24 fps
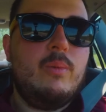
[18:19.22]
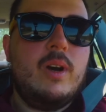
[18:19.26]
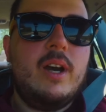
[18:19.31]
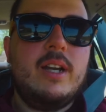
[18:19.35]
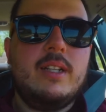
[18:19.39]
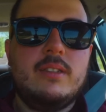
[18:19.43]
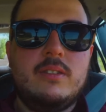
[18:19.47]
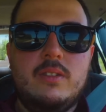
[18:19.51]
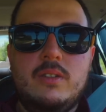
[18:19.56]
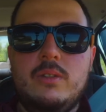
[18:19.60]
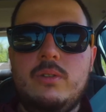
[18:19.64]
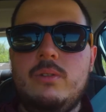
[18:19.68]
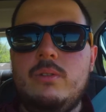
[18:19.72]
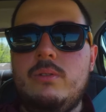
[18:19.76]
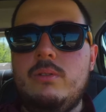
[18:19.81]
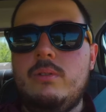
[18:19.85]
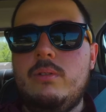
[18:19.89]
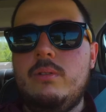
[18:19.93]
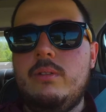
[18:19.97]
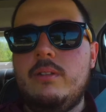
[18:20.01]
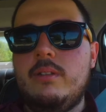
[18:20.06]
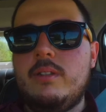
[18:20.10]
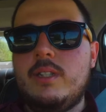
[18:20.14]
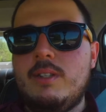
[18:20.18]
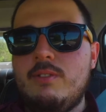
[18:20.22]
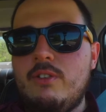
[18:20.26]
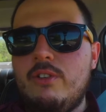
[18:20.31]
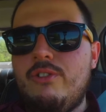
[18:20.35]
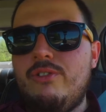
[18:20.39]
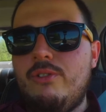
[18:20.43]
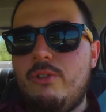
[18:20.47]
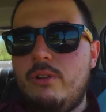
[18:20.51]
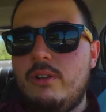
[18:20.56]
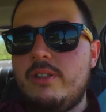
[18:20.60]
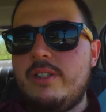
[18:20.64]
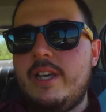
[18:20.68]
to live a
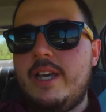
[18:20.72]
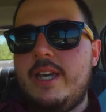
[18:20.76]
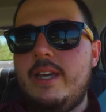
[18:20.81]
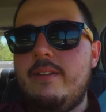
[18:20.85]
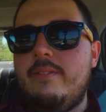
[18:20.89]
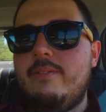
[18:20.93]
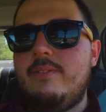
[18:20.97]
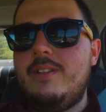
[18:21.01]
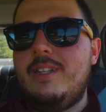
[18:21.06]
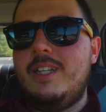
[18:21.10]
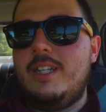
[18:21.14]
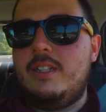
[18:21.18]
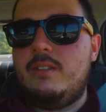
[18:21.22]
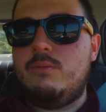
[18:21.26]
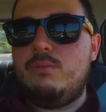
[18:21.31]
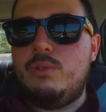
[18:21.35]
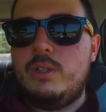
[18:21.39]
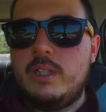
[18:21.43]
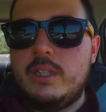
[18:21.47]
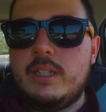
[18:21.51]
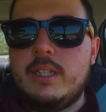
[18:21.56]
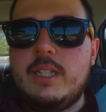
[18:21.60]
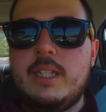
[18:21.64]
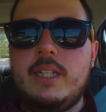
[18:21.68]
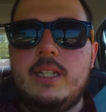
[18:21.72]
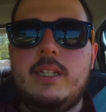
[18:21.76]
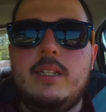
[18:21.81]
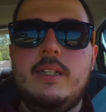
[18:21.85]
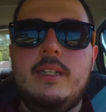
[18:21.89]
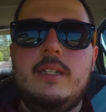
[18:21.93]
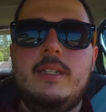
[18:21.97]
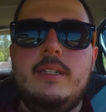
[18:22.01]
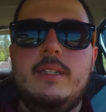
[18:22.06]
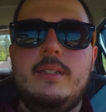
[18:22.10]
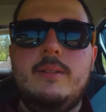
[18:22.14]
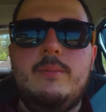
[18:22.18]
full life and really
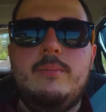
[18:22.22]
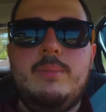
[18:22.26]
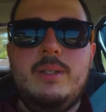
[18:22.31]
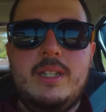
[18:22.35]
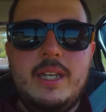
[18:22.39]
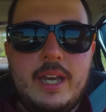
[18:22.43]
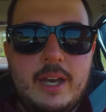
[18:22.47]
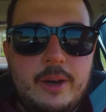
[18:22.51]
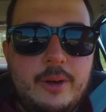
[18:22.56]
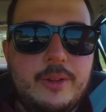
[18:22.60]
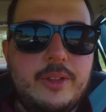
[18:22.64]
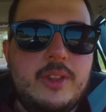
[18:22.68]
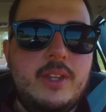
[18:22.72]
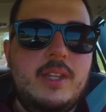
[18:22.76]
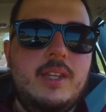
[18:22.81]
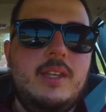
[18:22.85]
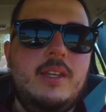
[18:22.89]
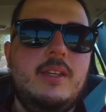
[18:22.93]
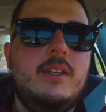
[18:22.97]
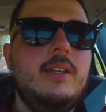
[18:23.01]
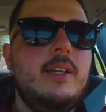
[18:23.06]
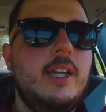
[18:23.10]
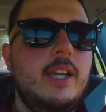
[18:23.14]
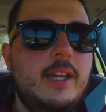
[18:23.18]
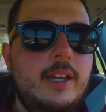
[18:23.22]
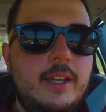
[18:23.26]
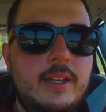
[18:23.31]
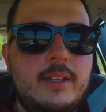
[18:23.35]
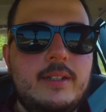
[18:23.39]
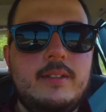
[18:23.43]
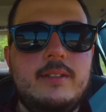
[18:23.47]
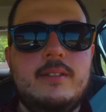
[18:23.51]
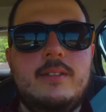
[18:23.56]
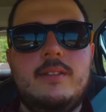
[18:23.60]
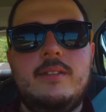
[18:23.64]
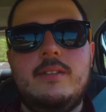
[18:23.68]
be healthy
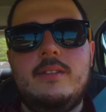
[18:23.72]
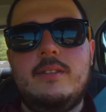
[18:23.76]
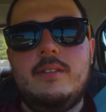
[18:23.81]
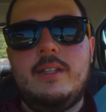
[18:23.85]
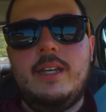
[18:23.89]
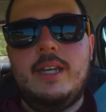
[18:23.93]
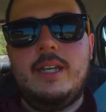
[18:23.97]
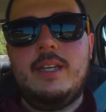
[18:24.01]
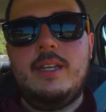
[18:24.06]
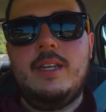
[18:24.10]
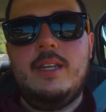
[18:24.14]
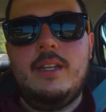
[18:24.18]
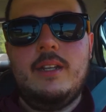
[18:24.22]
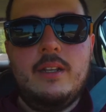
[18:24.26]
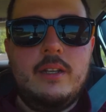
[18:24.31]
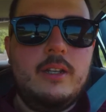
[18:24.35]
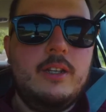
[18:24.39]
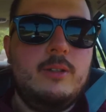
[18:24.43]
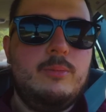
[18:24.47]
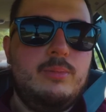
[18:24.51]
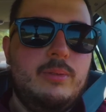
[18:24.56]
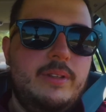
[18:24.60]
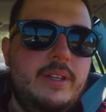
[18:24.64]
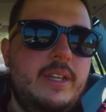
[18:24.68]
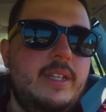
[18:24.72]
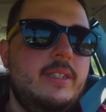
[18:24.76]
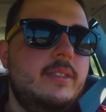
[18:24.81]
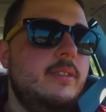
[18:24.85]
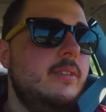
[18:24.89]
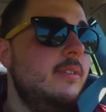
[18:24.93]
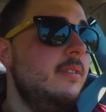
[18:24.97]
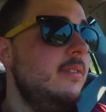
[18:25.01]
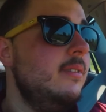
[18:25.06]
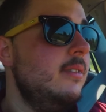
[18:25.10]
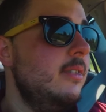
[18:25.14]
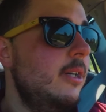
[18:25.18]
and, like, in a good
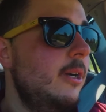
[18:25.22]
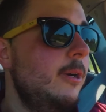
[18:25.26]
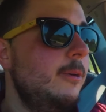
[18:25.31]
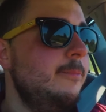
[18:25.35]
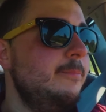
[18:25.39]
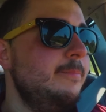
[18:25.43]
place? So